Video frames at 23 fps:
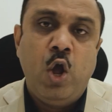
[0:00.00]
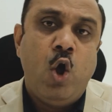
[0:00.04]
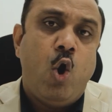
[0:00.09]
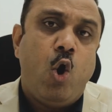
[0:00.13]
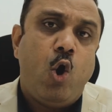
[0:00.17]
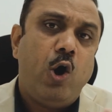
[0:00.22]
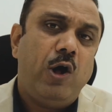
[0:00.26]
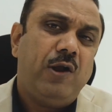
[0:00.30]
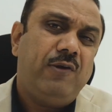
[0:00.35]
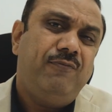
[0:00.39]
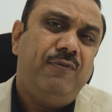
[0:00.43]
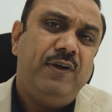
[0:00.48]

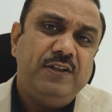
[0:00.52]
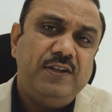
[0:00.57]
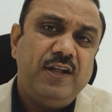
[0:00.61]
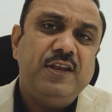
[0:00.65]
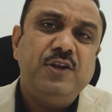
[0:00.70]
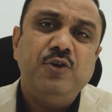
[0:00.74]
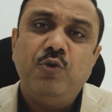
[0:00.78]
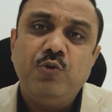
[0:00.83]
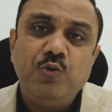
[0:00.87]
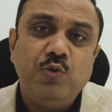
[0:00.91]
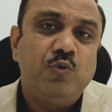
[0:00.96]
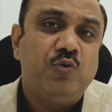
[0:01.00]
or whether
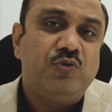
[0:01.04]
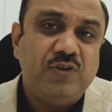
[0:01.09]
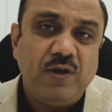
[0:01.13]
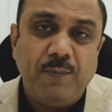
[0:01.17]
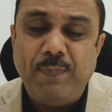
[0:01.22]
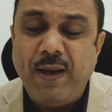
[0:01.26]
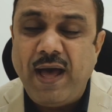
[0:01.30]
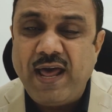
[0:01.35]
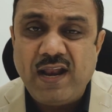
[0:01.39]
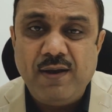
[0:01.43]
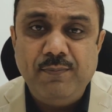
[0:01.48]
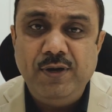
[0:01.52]
you use the
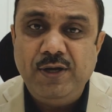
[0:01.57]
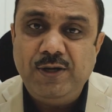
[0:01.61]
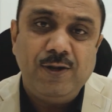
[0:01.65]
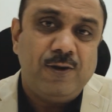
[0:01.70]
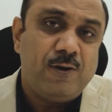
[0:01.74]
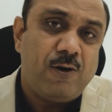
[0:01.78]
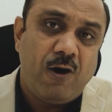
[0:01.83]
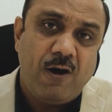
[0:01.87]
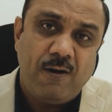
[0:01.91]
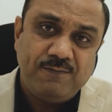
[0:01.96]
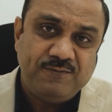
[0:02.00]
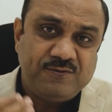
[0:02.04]
parameter
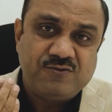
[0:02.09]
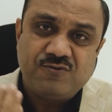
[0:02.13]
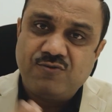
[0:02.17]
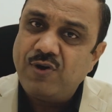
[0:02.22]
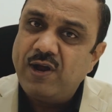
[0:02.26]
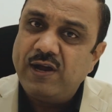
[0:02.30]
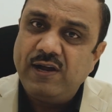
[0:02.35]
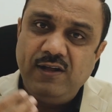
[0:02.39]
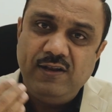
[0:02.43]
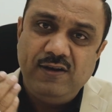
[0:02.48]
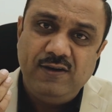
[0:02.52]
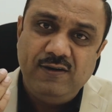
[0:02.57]
of
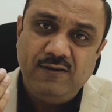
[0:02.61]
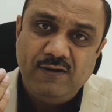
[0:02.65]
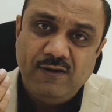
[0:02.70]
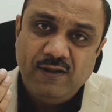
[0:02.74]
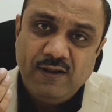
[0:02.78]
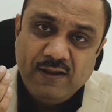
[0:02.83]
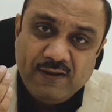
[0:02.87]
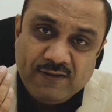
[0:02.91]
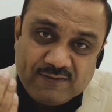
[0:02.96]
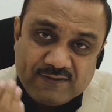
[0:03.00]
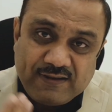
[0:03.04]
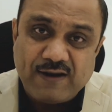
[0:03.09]
struggle,
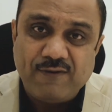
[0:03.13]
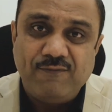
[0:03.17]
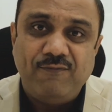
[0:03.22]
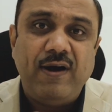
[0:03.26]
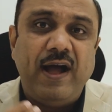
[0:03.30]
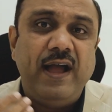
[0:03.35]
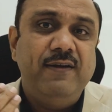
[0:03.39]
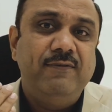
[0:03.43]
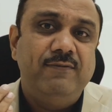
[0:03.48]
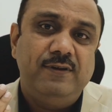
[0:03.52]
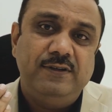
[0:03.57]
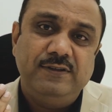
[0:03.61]

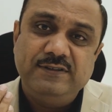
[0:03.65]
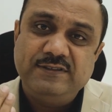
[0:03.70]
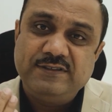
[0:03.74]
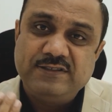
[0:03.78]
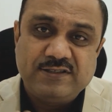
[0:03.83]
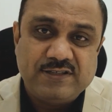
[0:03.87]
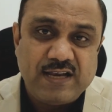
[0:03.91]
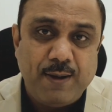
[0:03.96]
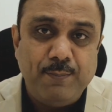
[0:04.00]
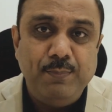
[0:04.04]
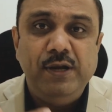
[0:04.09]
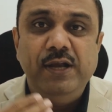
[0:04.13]
survival,
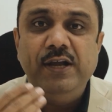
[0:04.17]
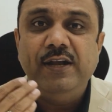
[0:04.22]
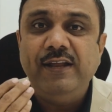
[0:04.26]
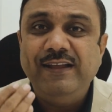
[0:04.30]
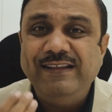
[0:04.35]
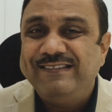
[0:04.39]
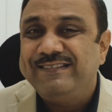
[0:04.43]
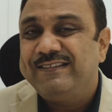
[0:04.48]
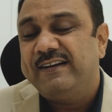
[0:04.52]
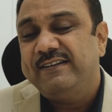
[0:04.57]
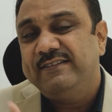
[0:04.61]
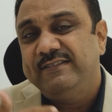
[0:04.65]
stability,
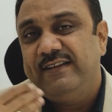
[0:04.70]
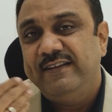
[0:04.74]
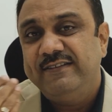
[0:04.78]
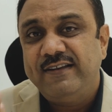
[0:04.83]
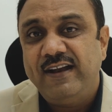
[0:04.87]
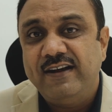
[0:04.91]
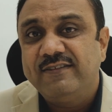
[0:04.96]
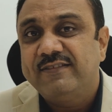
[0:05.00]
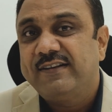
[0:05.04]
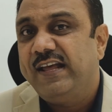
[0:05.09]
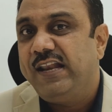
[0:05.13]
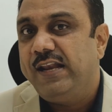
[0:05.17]
success
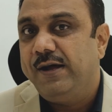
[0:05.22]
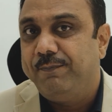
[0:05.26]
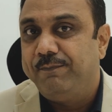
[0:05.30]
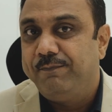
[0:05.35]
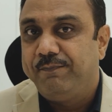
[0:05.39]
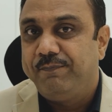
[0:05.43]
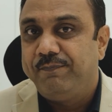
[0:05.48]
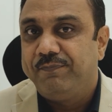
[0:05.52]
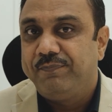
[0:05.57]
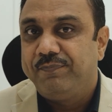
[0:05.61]
and scale up.